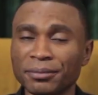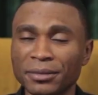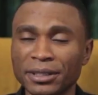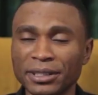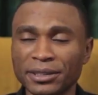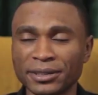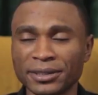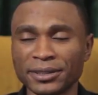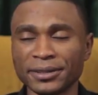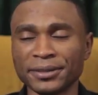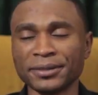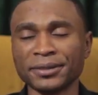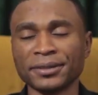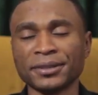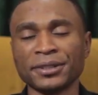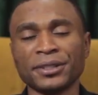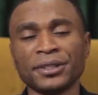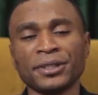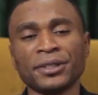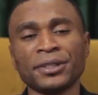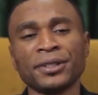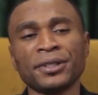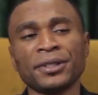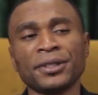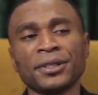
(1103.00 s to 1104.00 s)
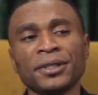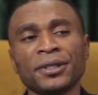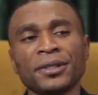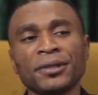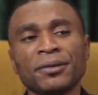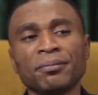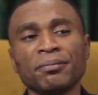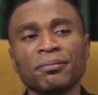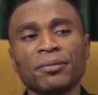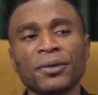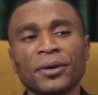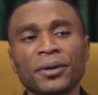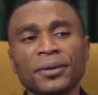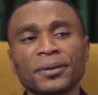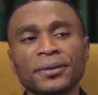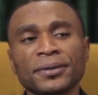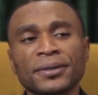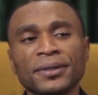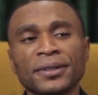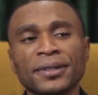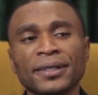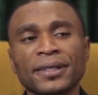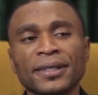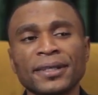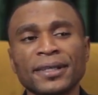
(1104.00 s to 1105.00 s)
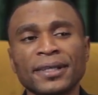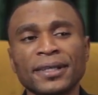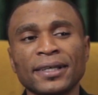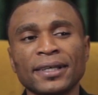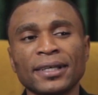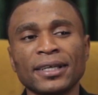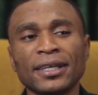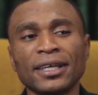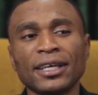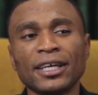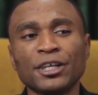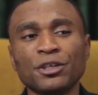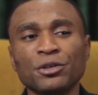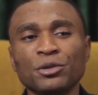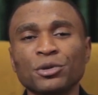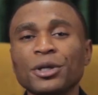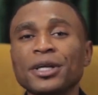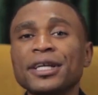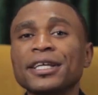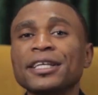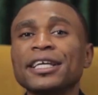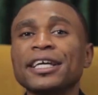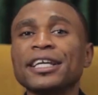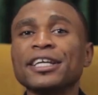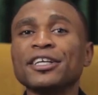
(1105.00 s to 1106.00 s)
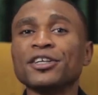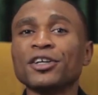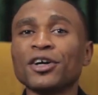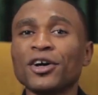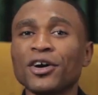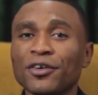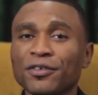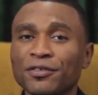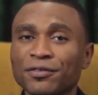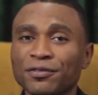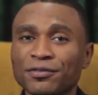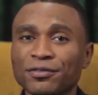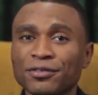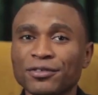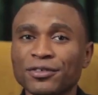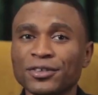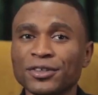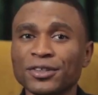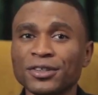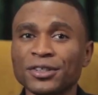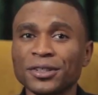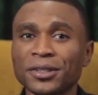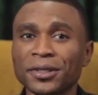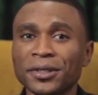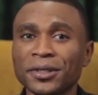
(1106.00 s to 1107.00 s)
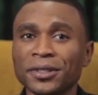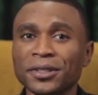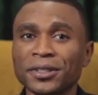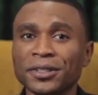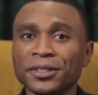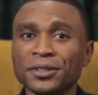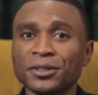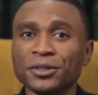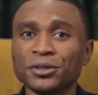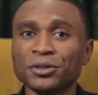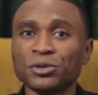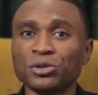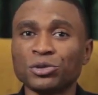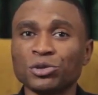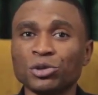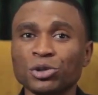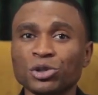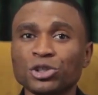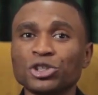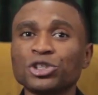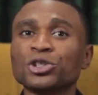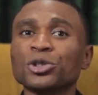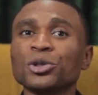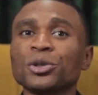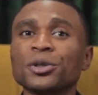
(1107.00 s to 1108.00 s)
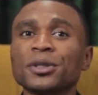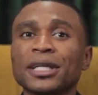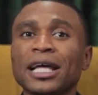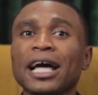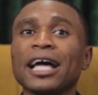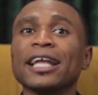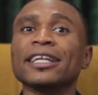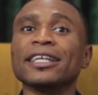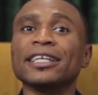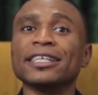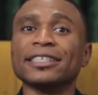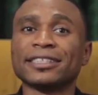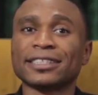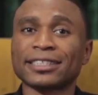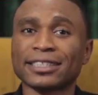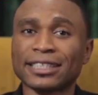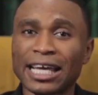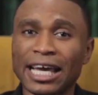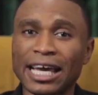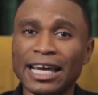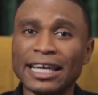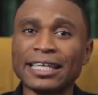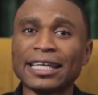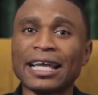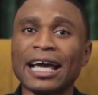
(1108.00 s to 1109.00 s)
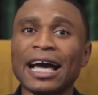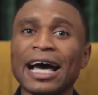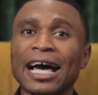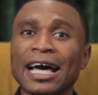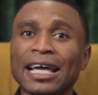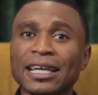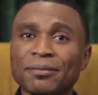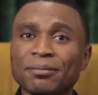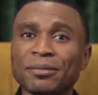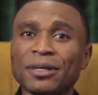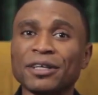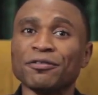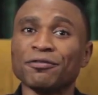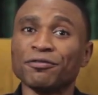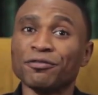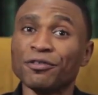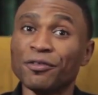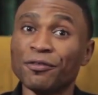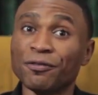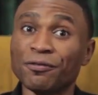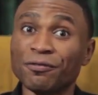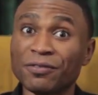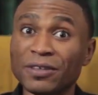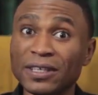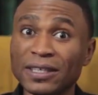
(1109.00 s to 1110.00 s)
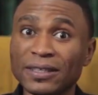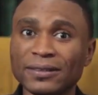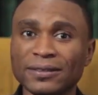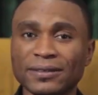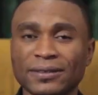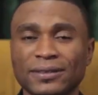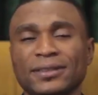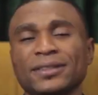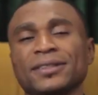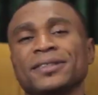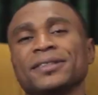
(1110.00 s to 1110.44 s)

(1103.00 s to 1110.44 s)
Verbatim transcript: meeting, but it rained enough to show that the sign had been fulfilled.